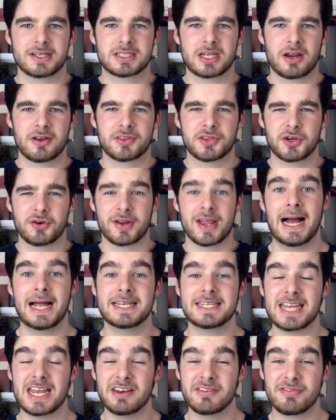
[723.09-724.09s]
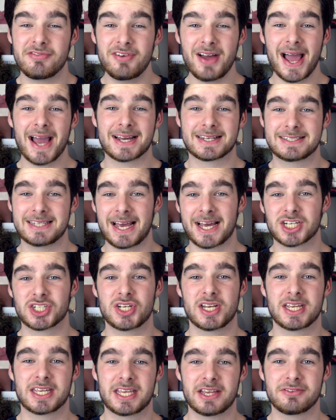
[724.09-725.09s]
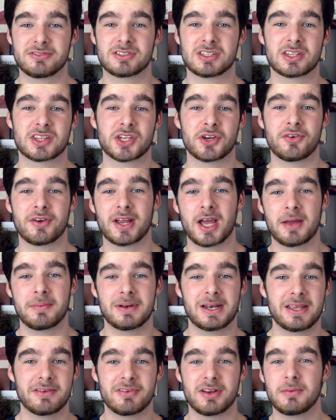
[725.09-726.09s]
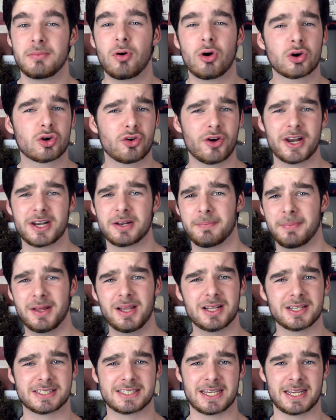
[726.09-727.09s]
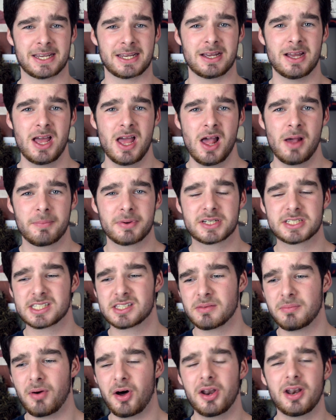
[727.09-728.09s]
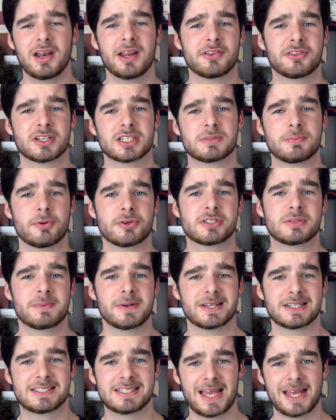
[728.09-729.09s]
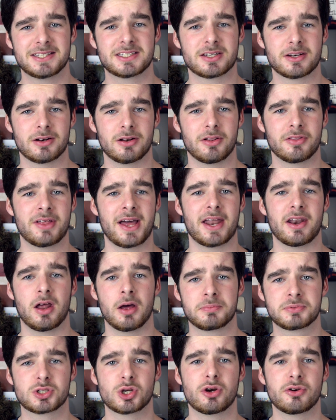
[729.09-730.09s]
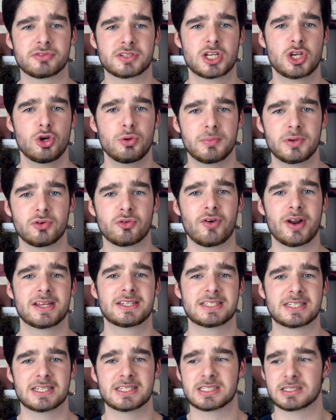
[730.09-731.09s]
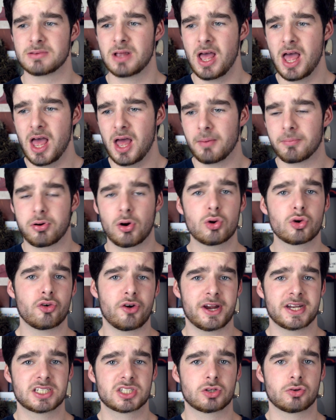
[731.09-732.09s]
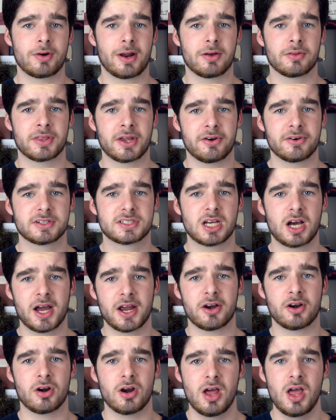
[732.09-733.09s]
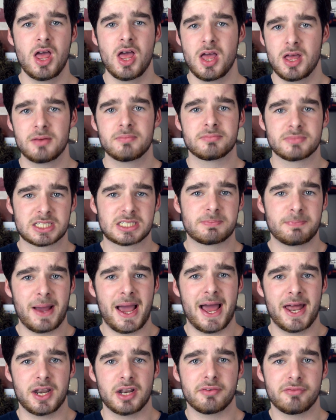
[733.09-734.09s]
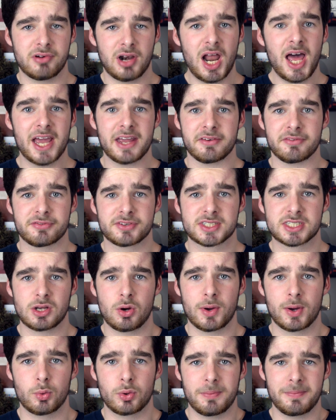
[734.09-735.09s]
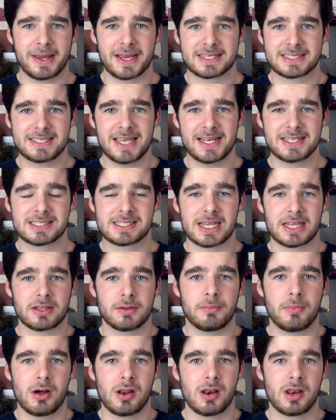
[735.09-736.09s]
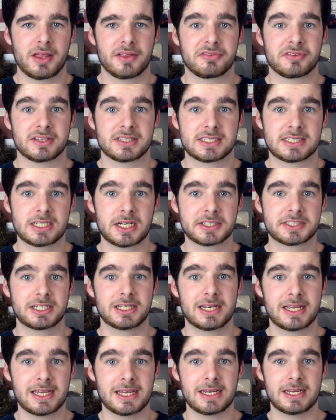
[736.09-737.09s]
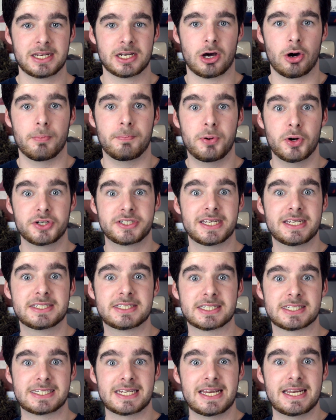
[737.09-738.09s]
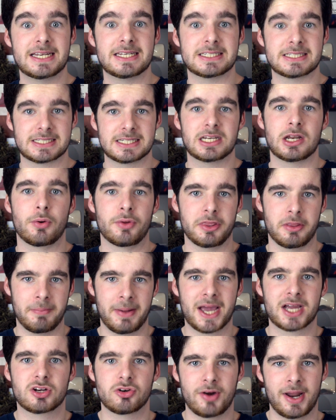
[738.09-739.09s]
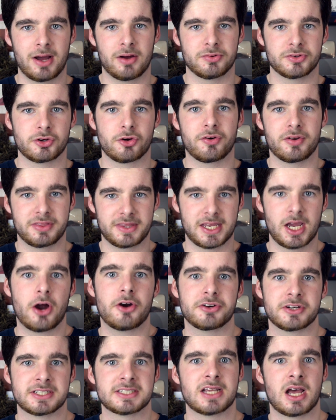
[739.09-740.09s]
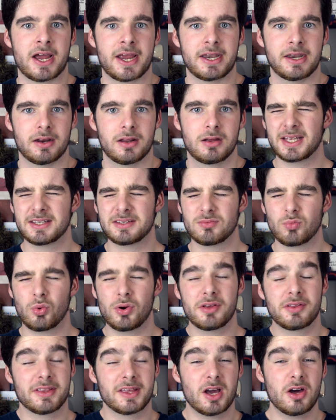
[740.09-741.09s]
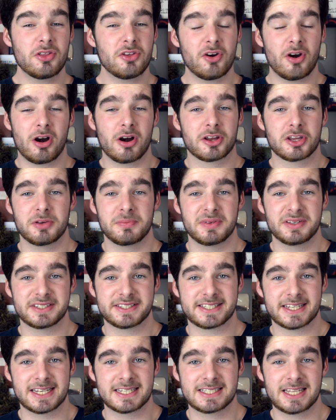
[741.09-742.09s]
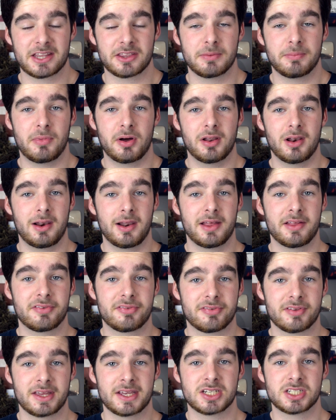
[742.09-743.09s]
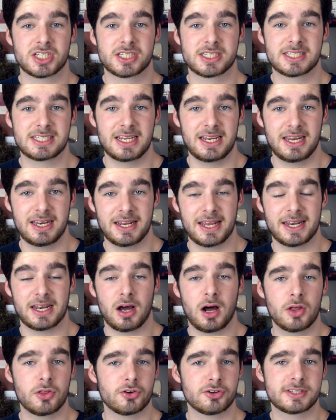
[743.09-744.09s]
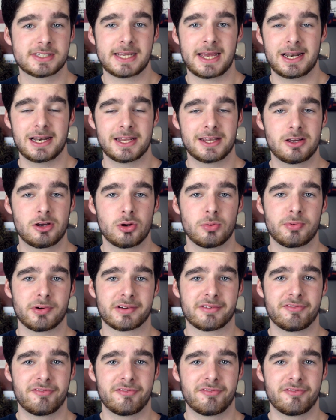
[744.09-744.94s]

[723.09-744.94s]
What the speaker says: entire theory, and in fact actually gives the theory, I believe, in more credibility. Because the monolith is supposed to be a sentinel that observes human race's progress throughout their entire span of life. So it would make sense that the monolith is subtly, you know, put into scenes, you know, in the background or in the art design. And one of the other arguments is that the monolith is seen in other Stanley Kubrick